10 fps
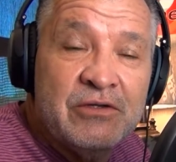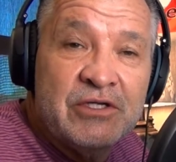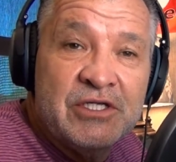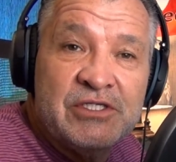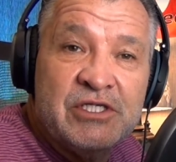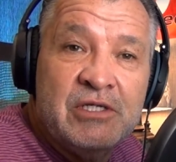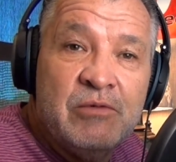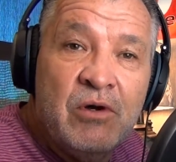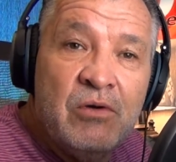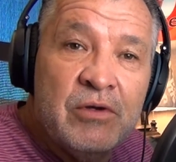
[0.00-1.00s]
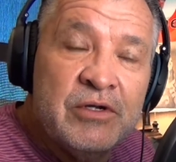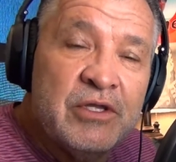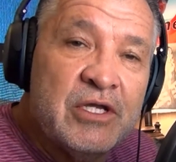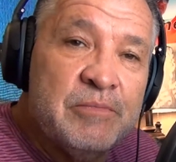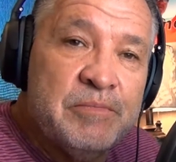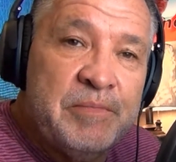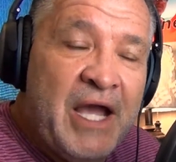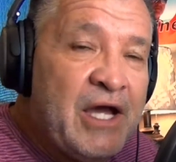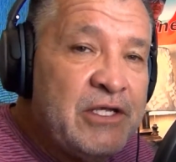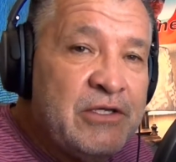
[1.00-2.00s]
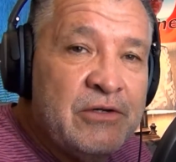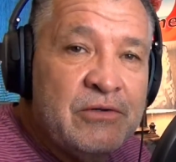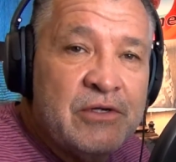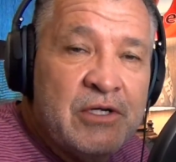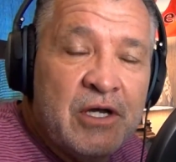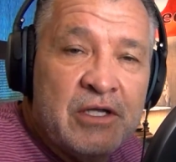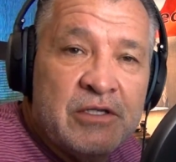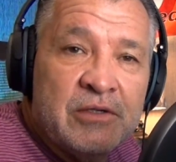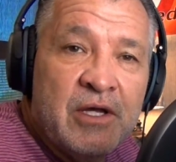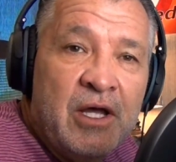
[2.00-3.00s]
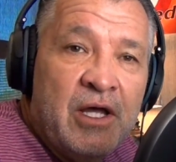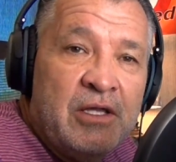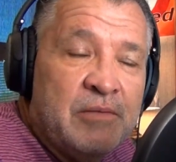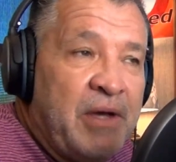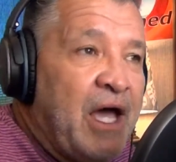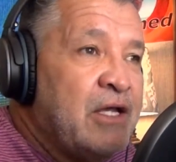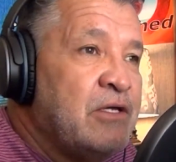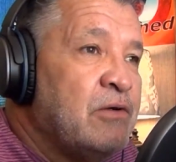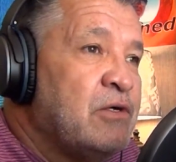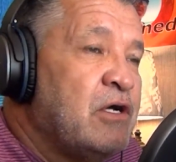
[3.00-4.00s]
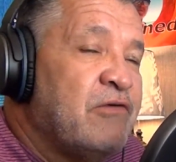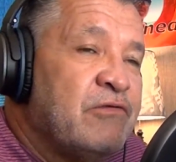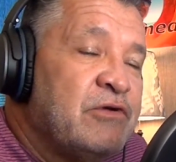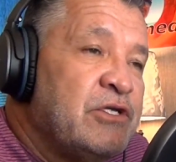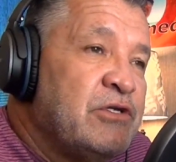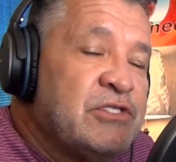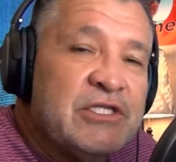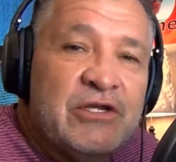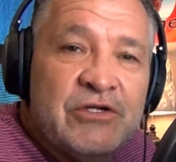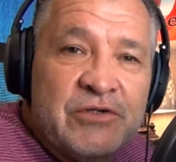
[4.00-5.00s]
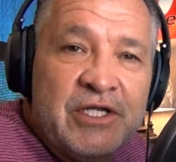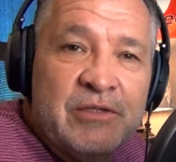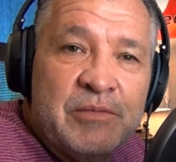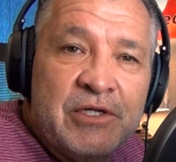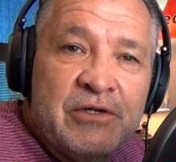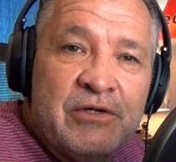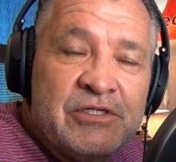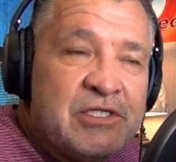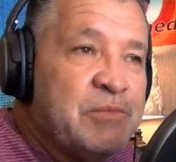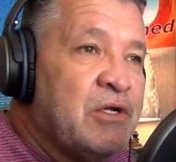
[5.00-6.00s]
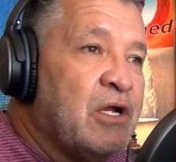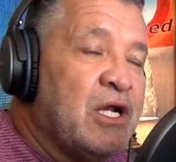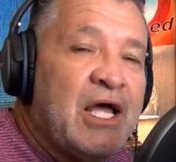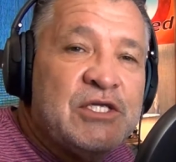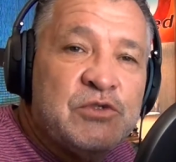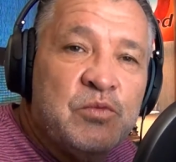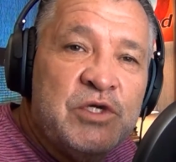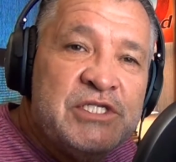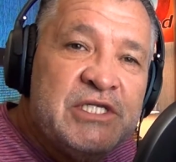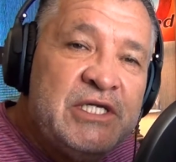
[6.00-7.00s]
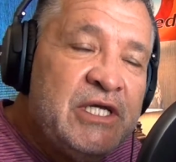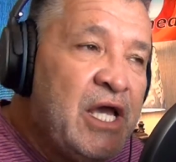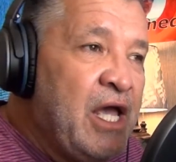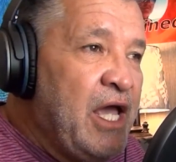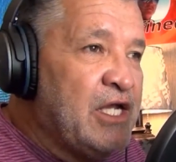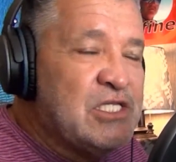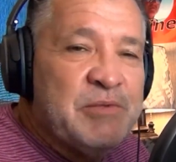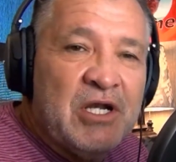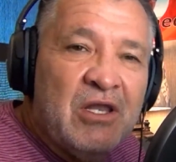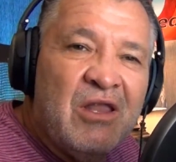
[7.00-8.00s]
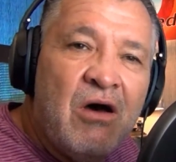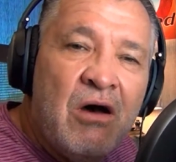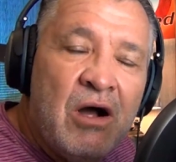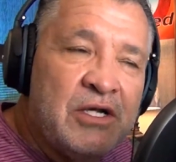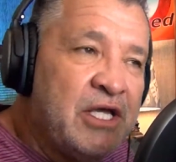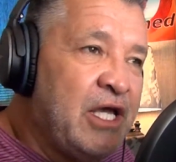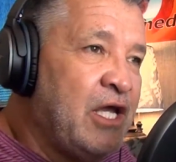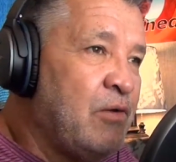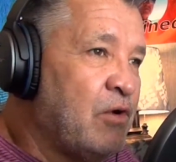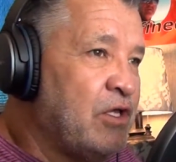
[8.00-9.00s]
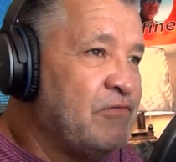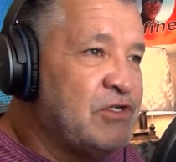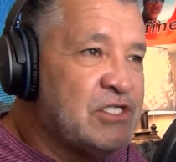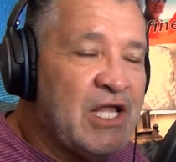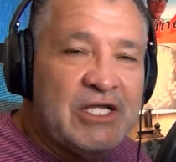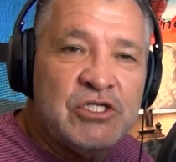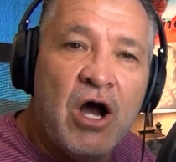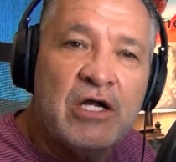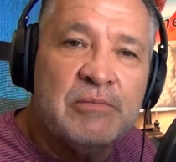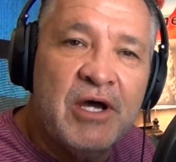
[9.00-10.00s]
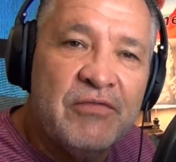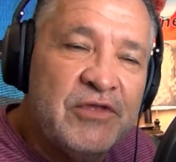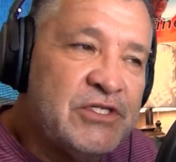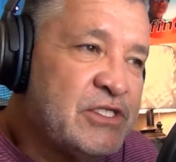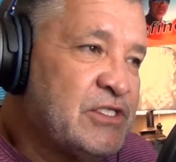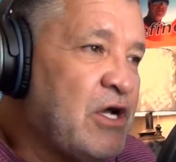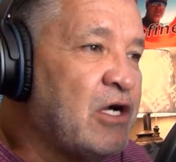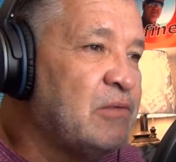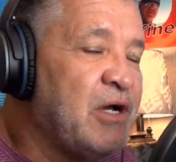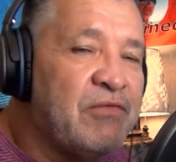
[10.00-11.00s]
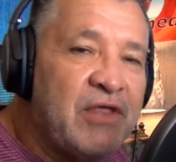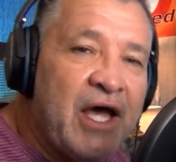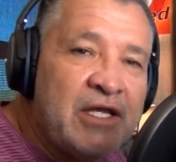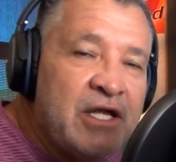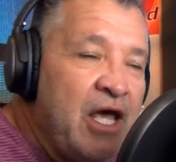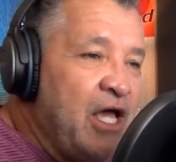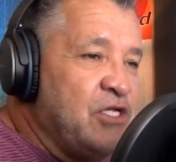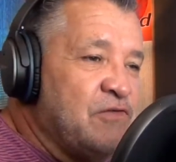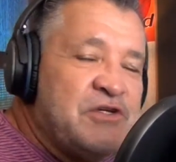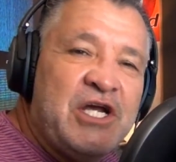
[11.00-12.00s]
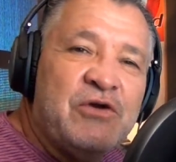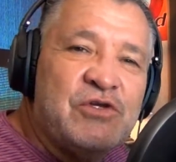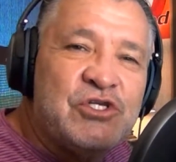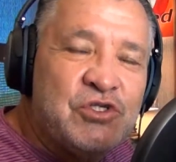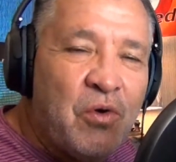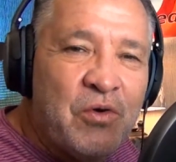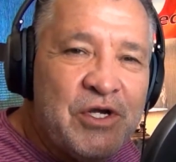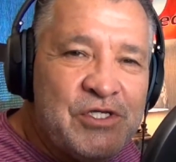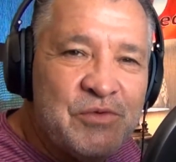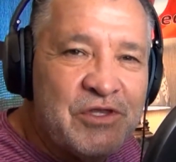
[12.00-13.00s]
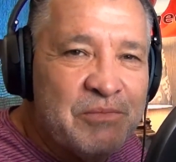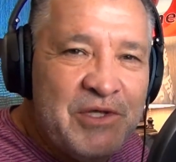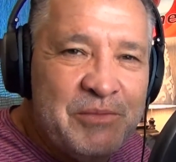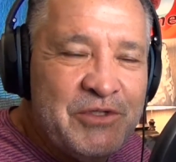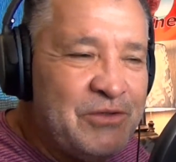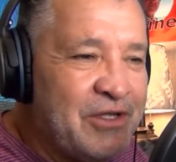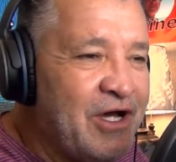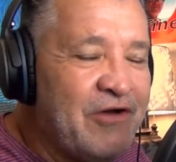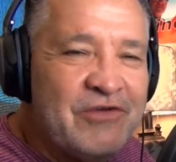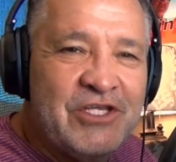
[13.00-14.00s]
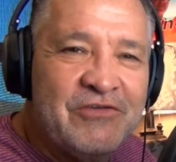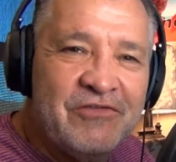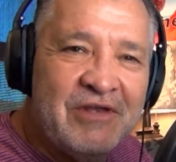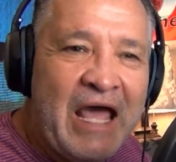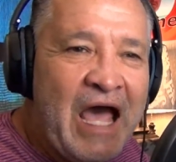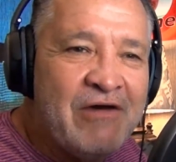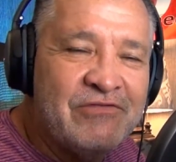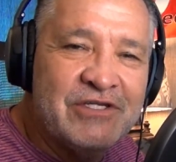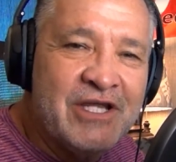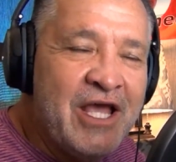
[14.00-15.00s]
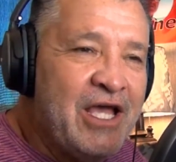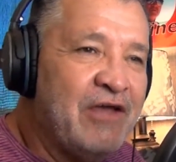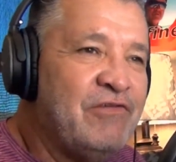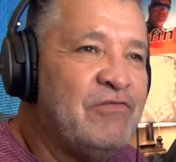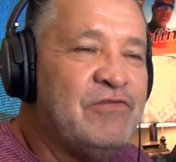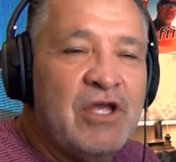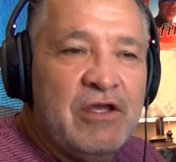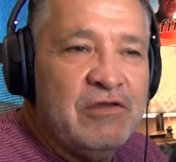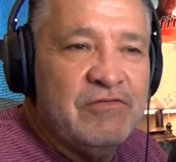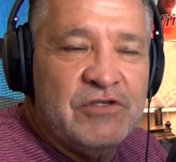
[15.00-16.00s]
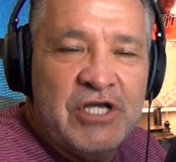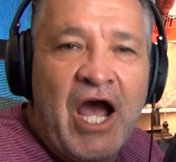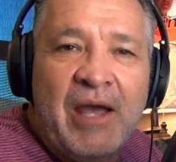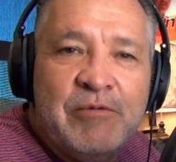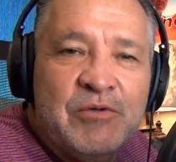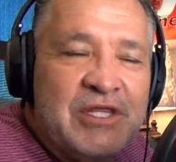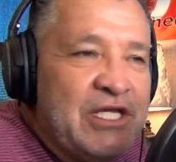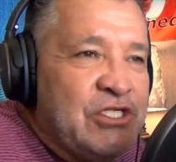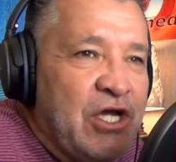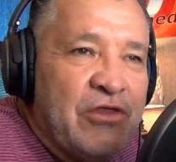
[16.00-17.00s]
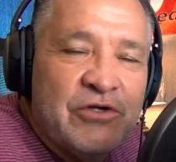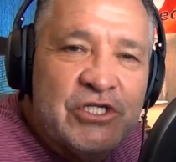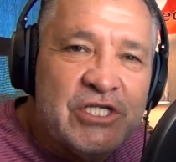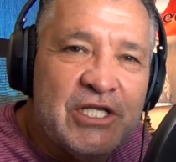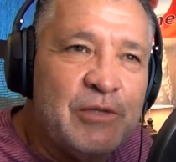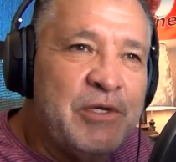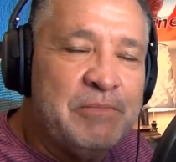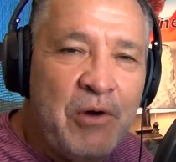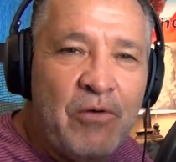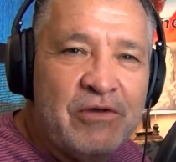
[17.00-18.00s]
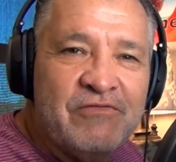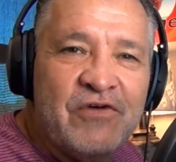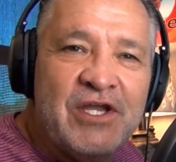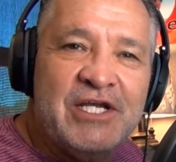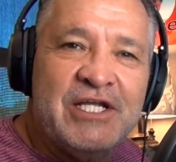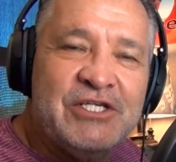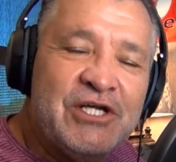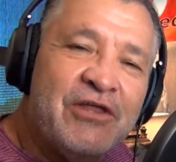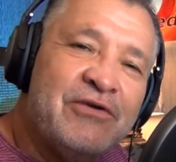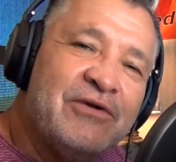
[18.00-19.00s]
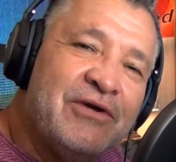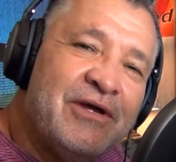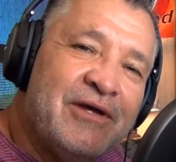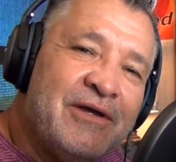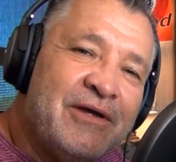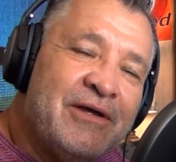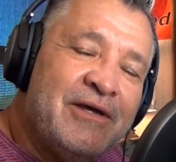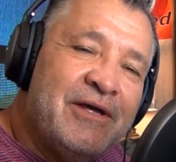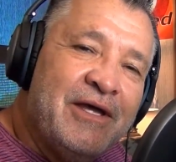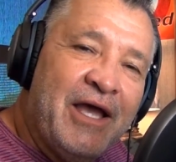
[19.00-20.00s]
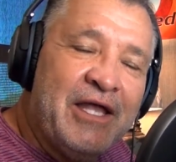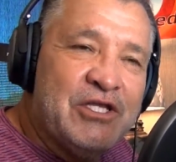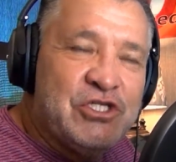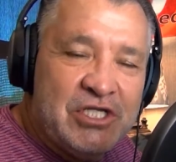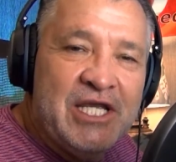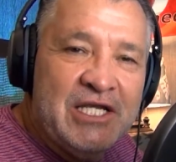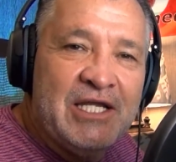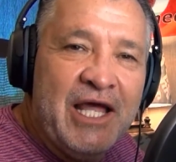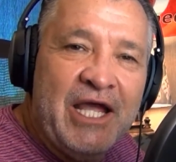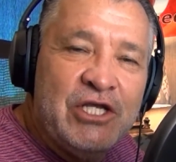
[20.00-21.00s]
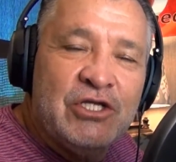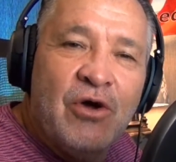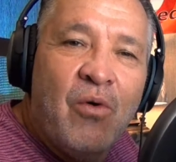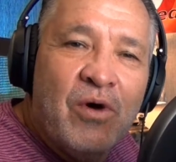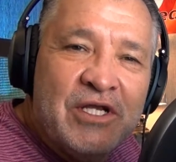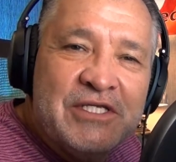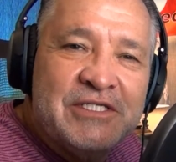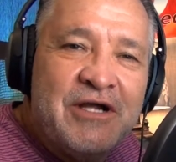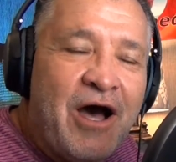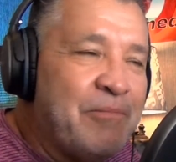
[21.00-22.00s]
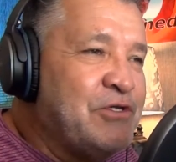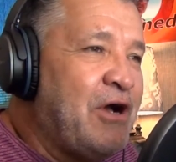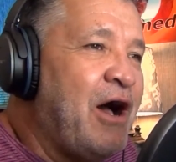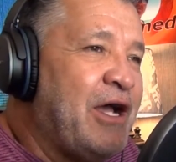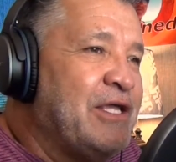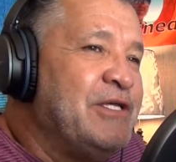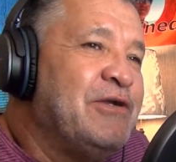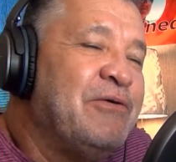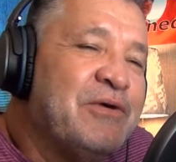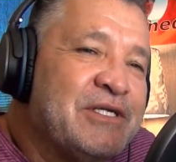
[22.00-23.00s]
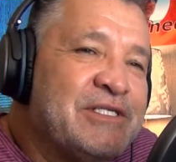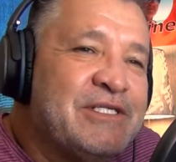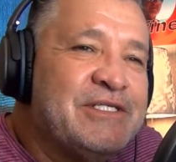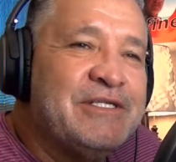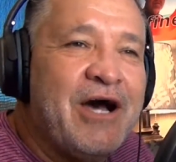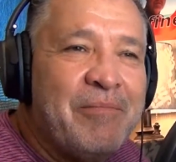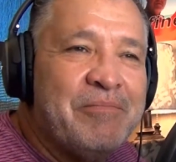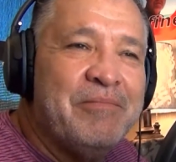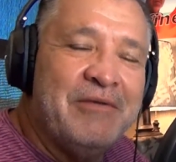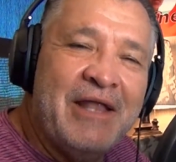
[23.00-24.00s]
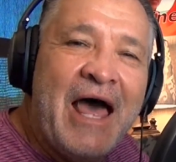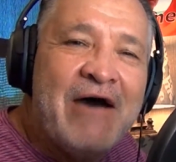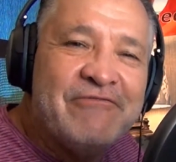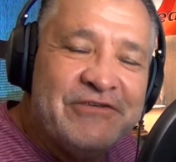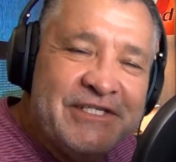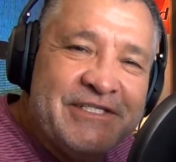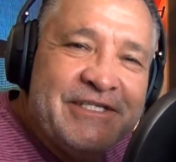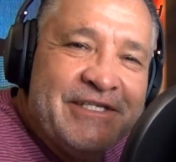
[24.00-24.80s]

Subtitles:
the gazebo or under the patio, the patio cover, and you're sitting there drinking beer, sipping on a glass of whiskey, and it's been a long day where you've just like talked about this and talked about that, and you've shared stories with the people you love, and you've laughed, and you've jibed with each other just a little bit, poking fun at each other. And it's getting late, and you don't want to stop talking, you don't want to stop laughing,